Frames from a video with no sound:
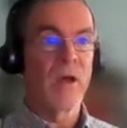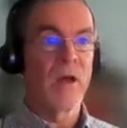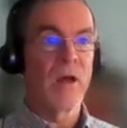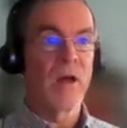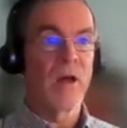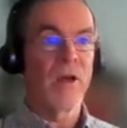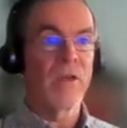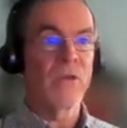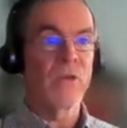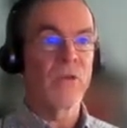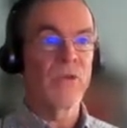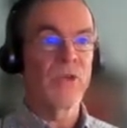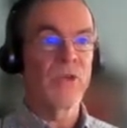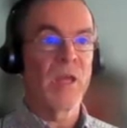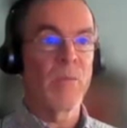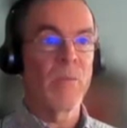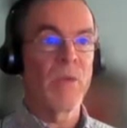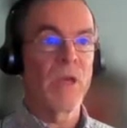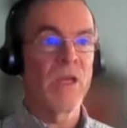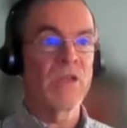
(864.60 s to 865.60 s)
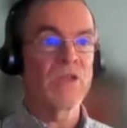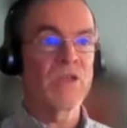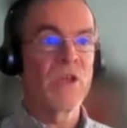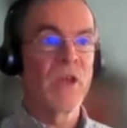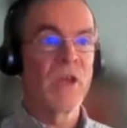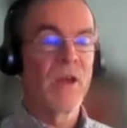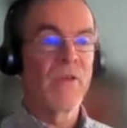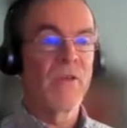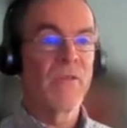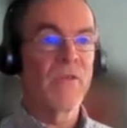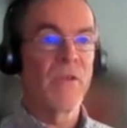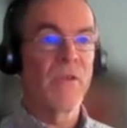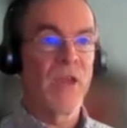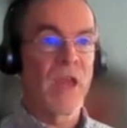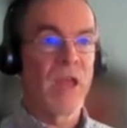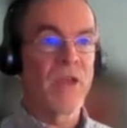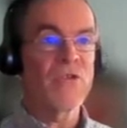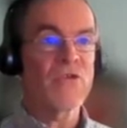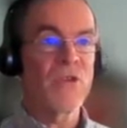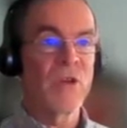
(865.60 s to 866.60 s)
icon here means that the
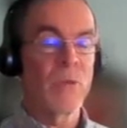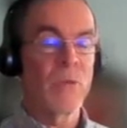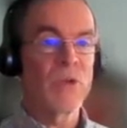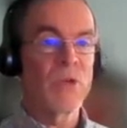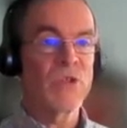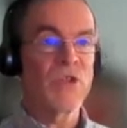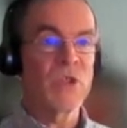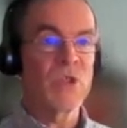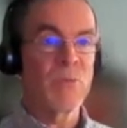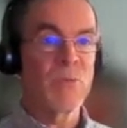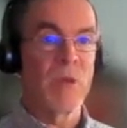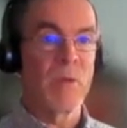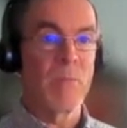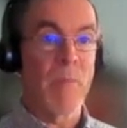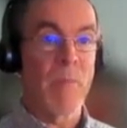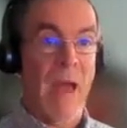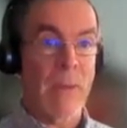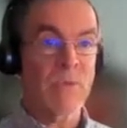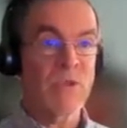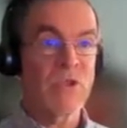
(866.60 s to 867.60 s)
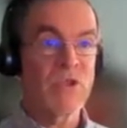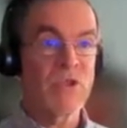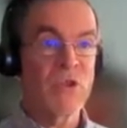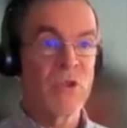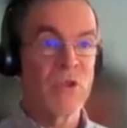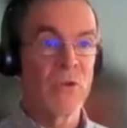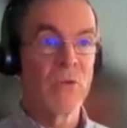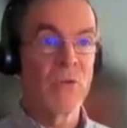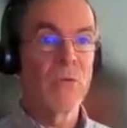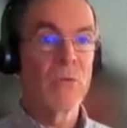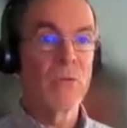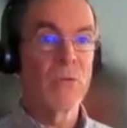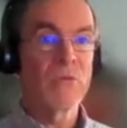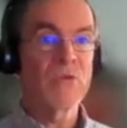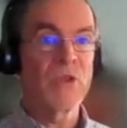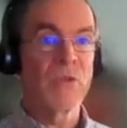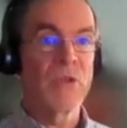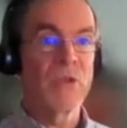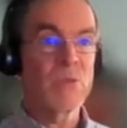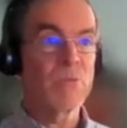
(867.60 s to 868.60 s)
entry which it's been mapped to,
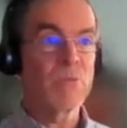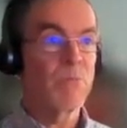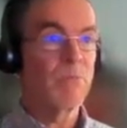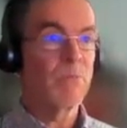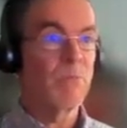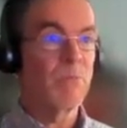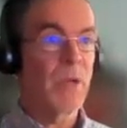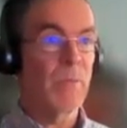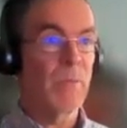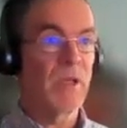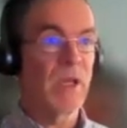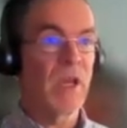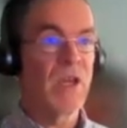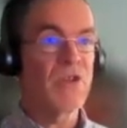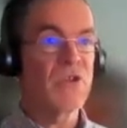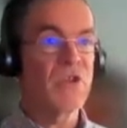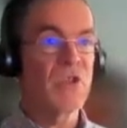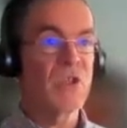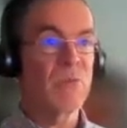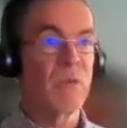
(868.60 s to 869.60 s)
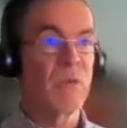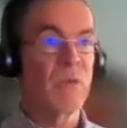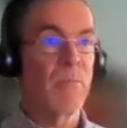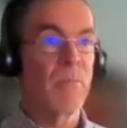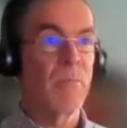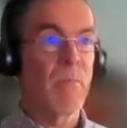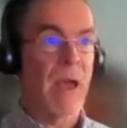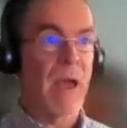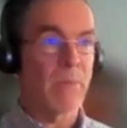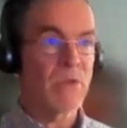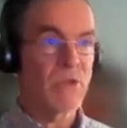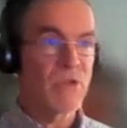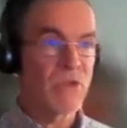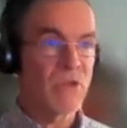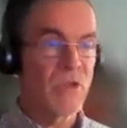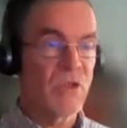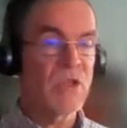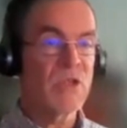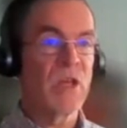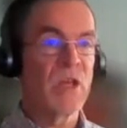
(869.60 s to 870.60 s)
so this publication has been mapped to
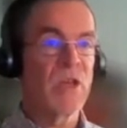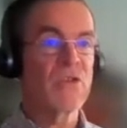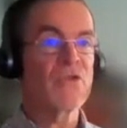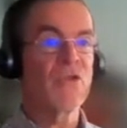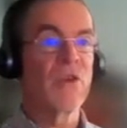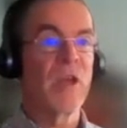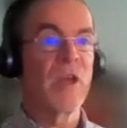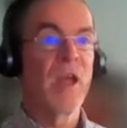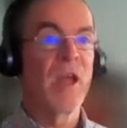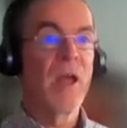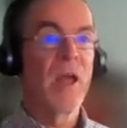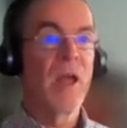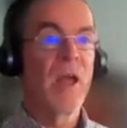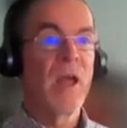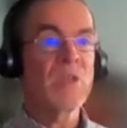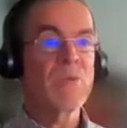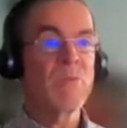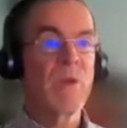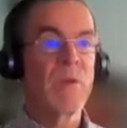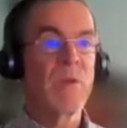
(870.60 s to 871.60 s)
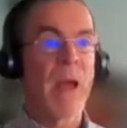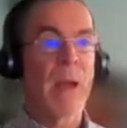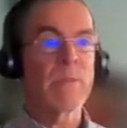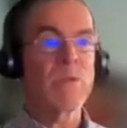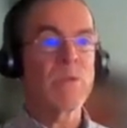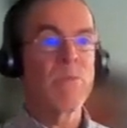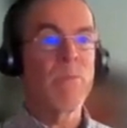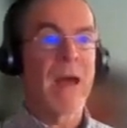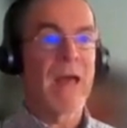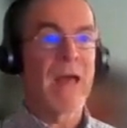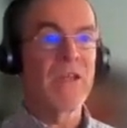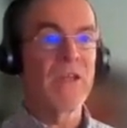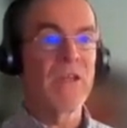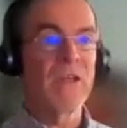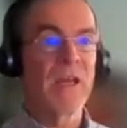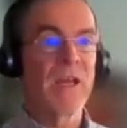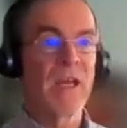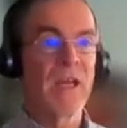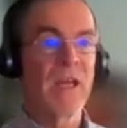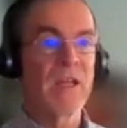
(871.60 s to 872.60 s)
this entry, it's been mapped manually.